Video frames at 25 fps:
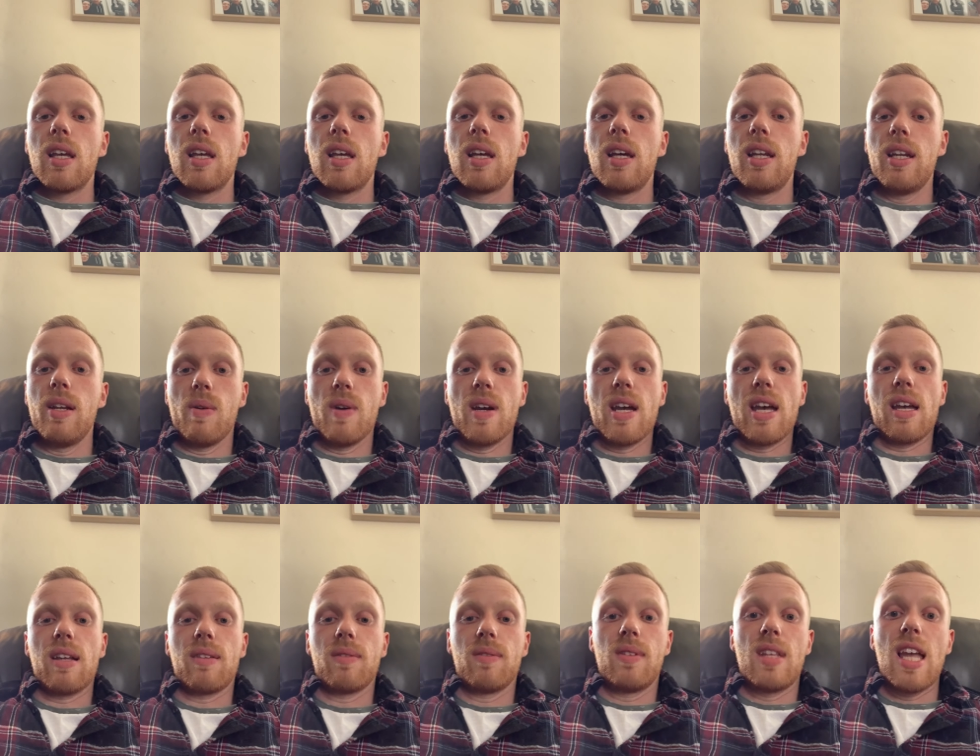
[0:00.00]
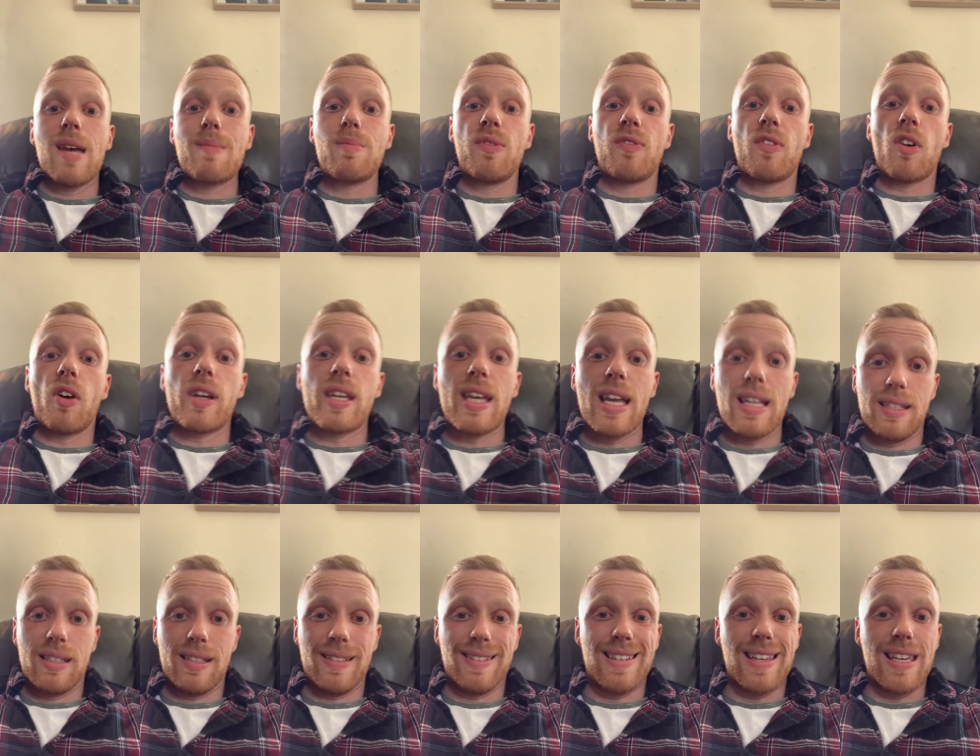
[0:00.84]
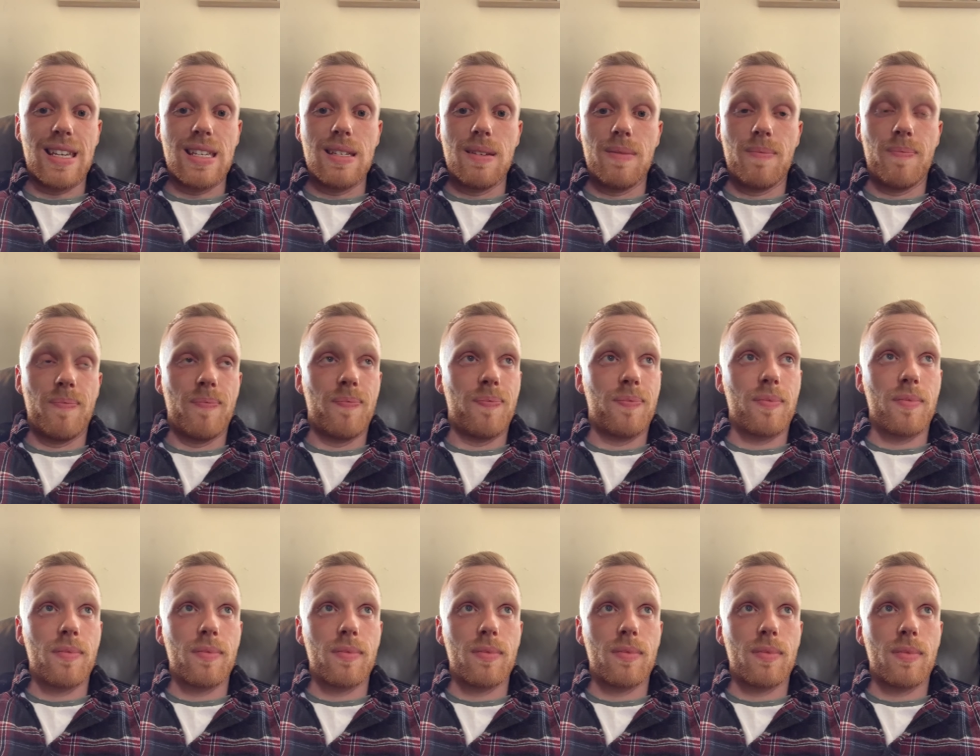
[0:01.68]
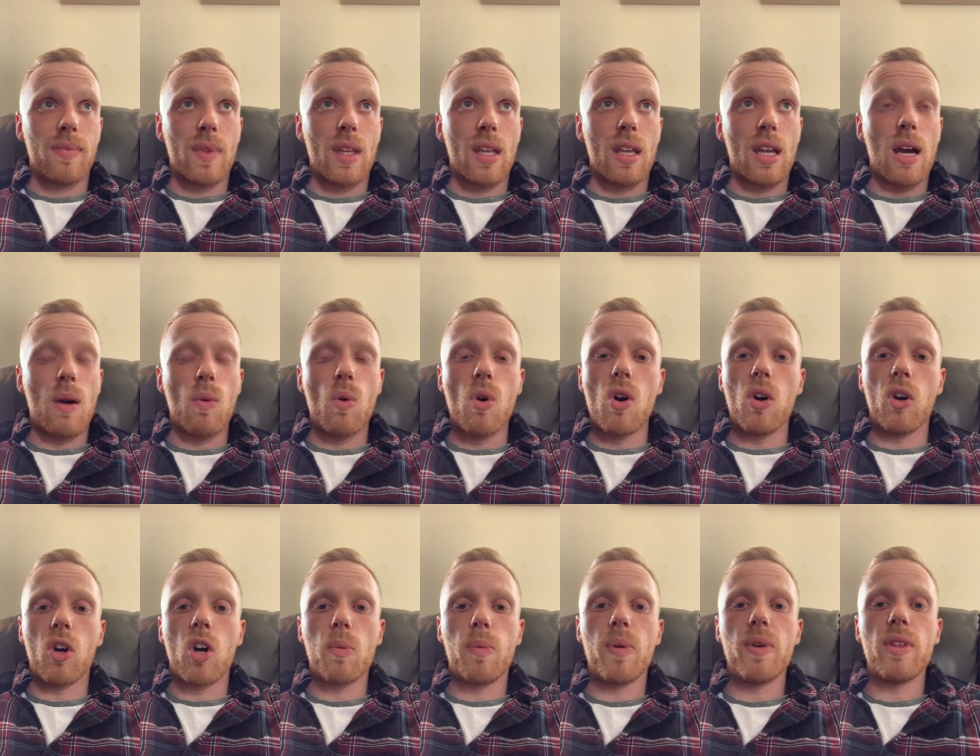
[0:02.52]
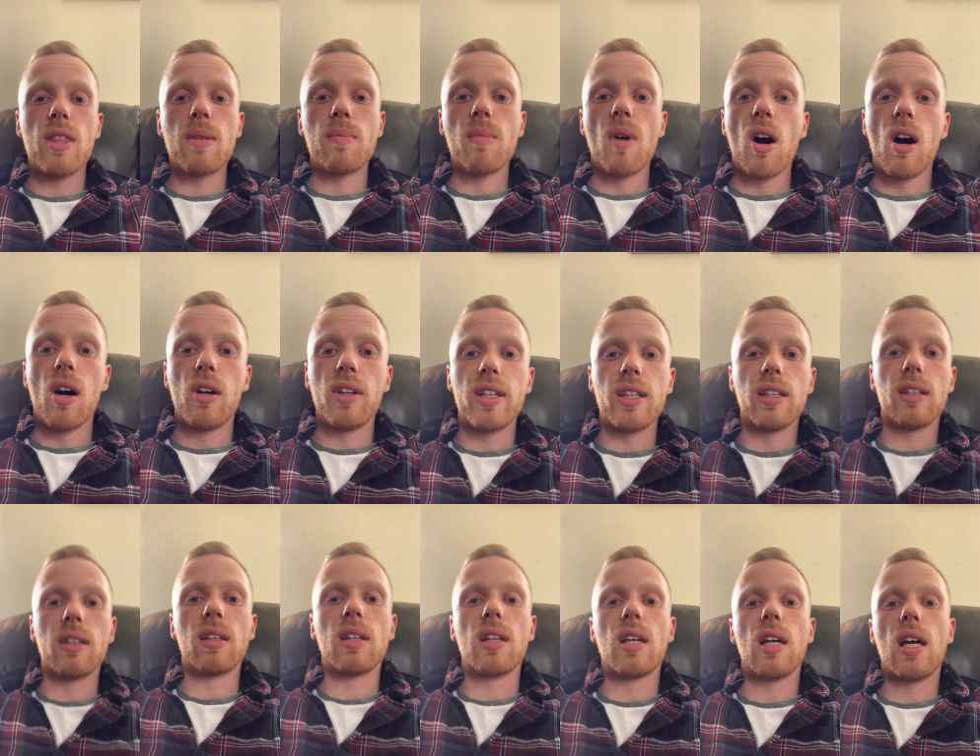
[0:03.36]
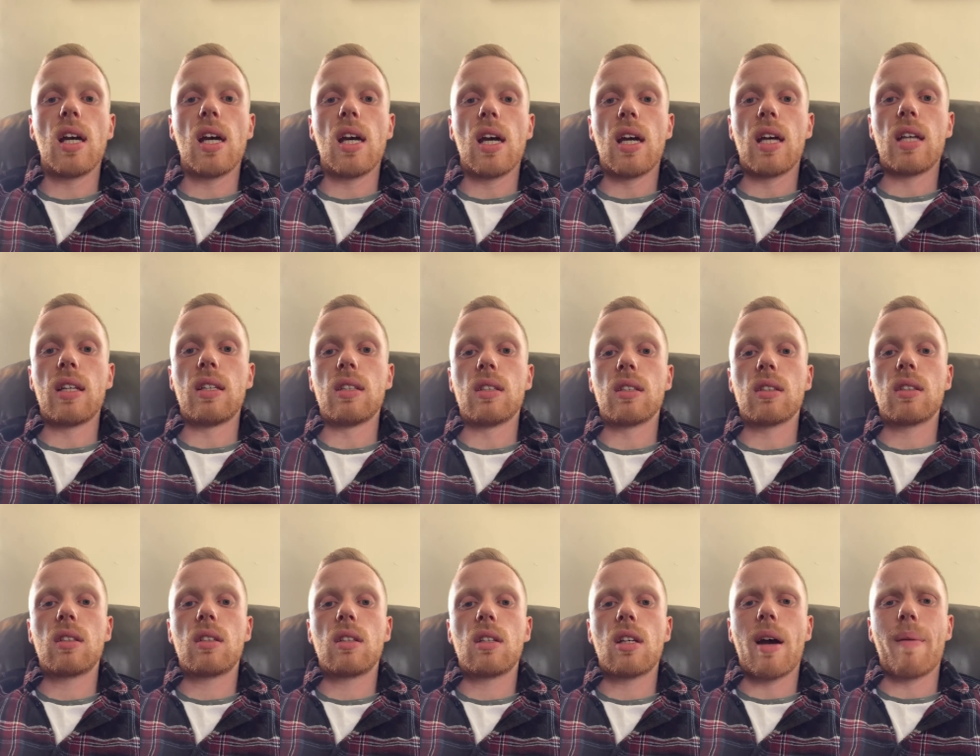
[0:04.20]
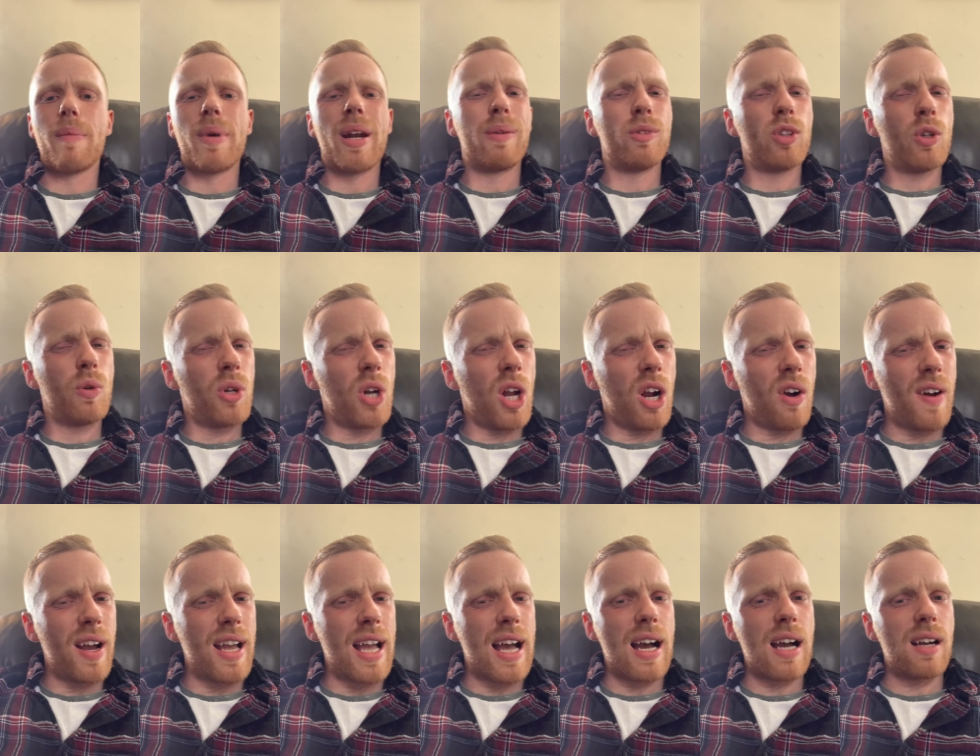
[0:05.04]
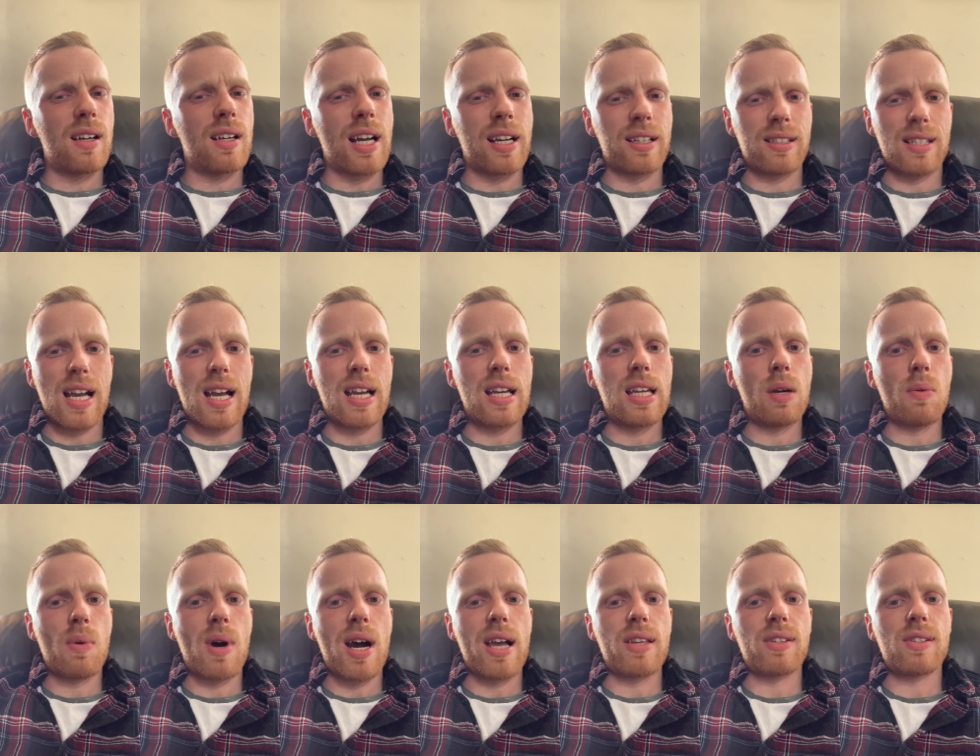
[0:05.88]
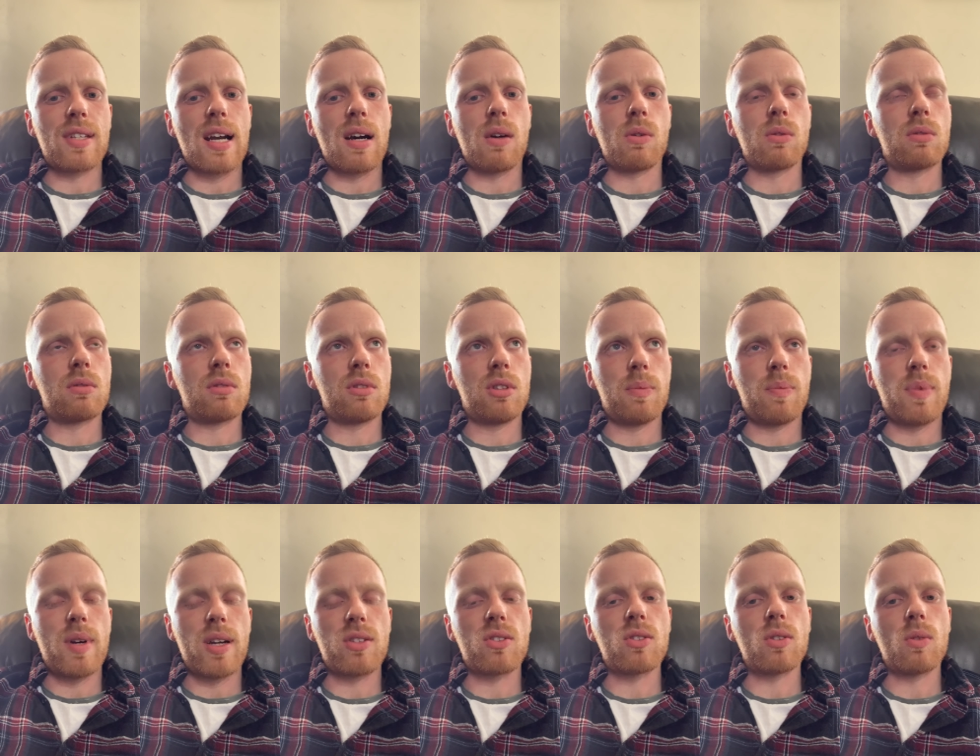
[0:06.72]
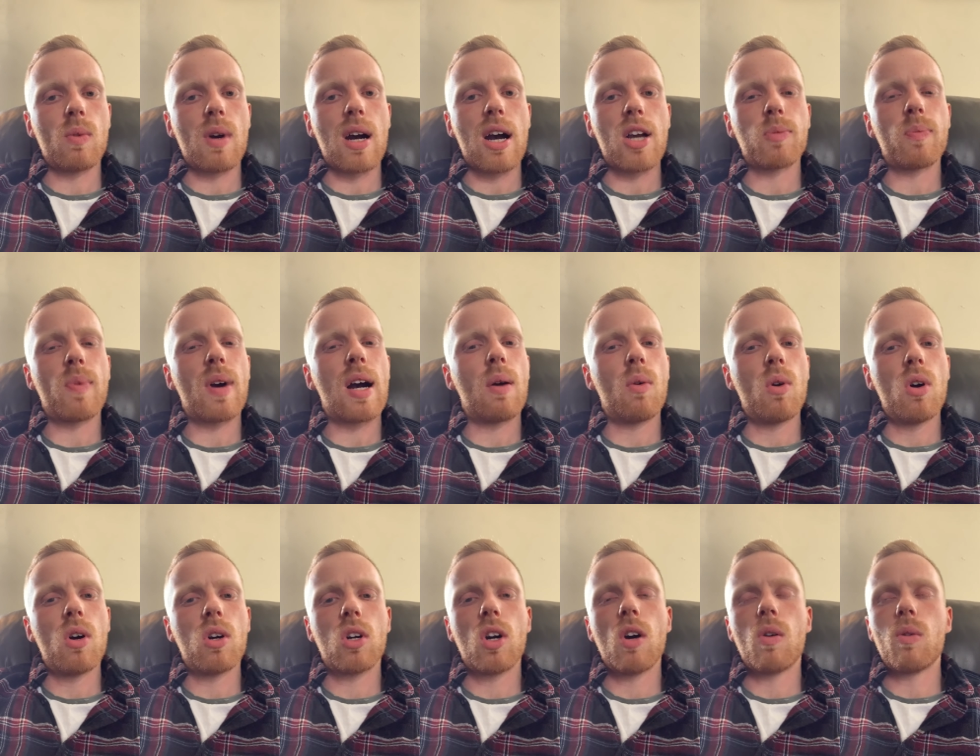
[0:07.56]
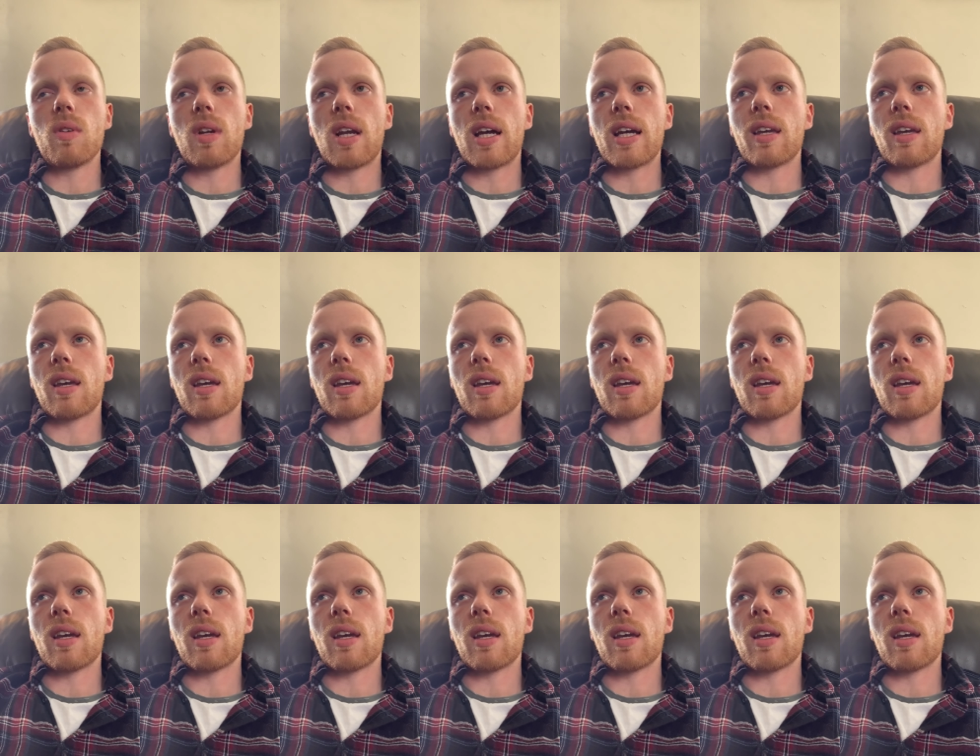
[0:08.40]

Anyway, day before yesterday, I woke up in the morning, and I'm doing all right anxiety-wise now and depression-wise, but I woke up with